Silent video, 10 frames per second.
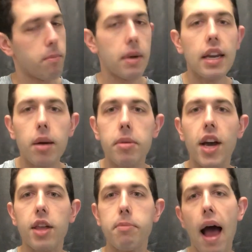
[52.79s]

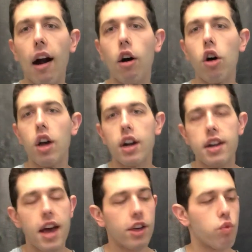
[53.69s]
medium-sized barrel,
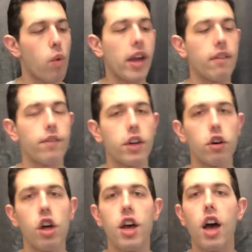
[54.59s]
nice weight
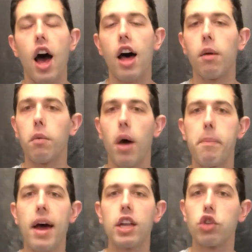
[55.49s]
feel.
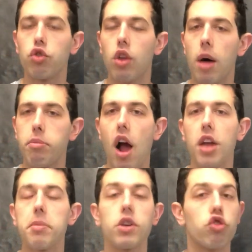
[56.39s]
About an
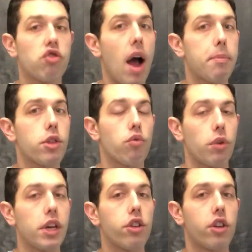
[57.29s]
approximate drop
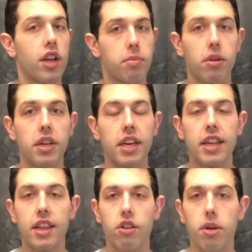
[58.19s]
three, so that's pretty key
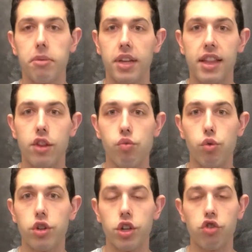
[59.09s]
that they're able to get this
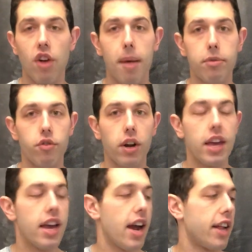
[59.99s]
wood to a drop
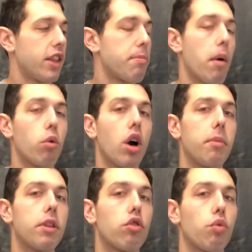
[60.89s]
three. And this bat will
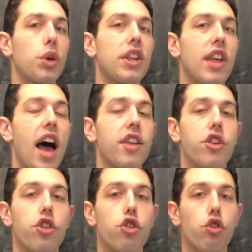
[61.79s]
come in three
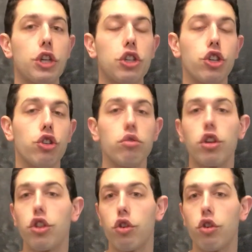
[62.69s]
sizes, 32 to